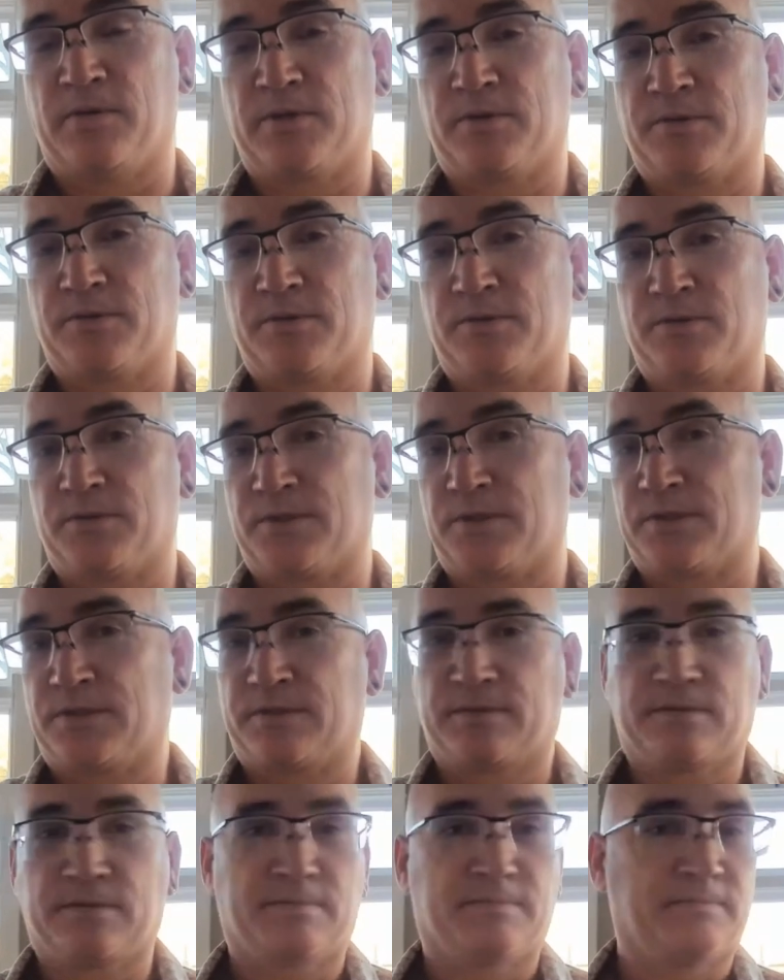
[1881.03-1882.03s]
which
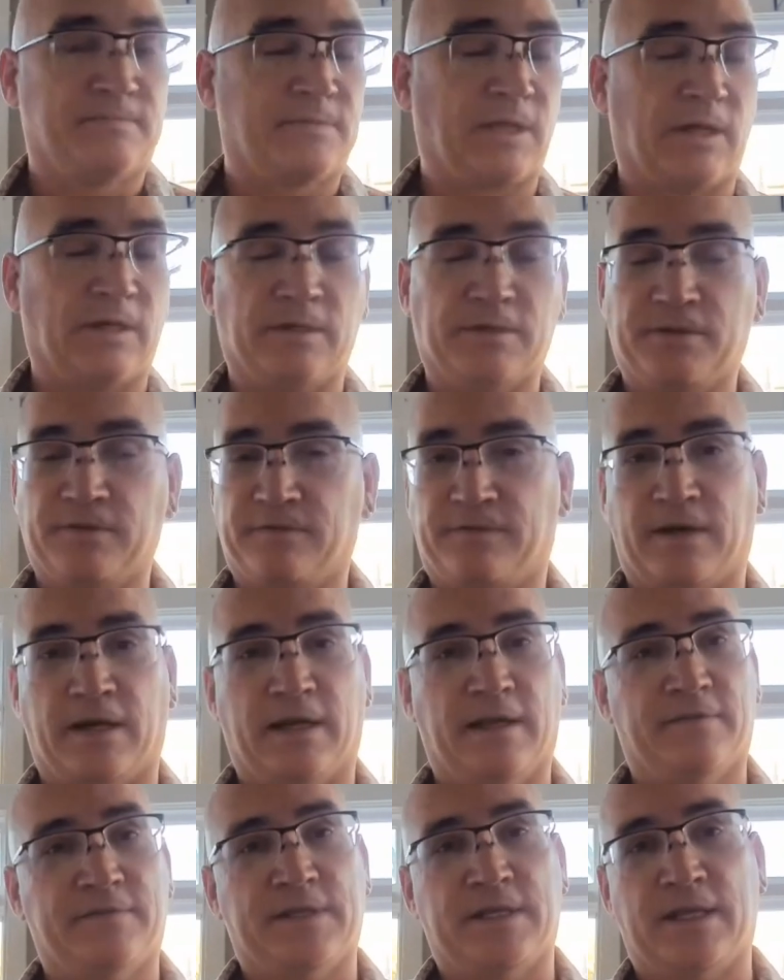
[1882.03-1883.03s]
was called the
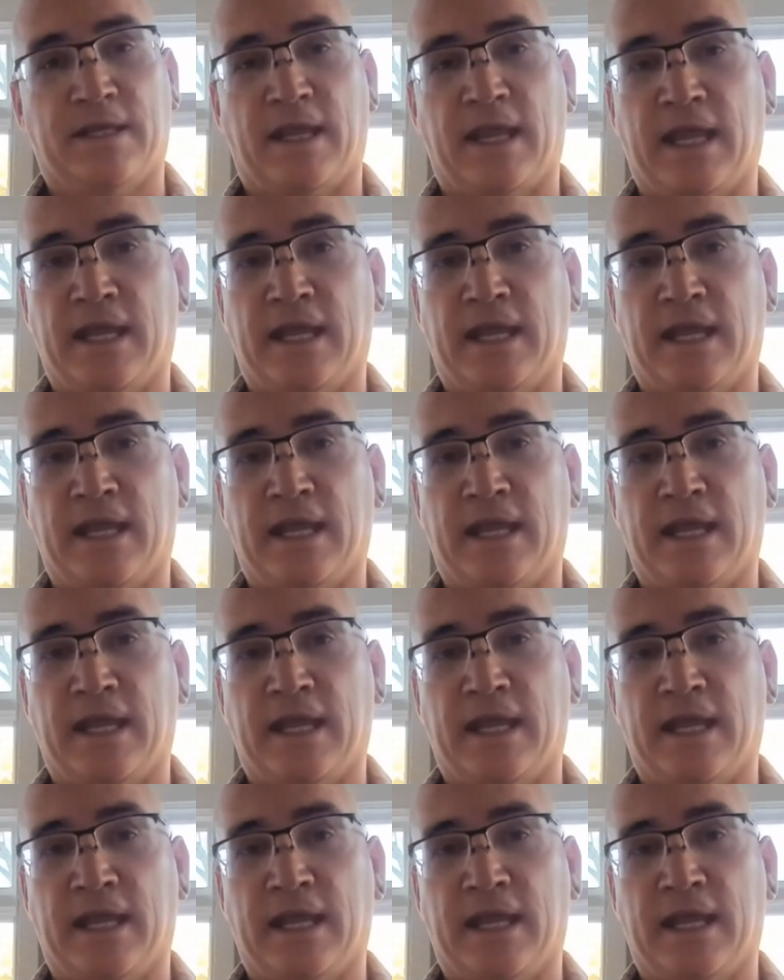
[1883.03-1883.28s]
5D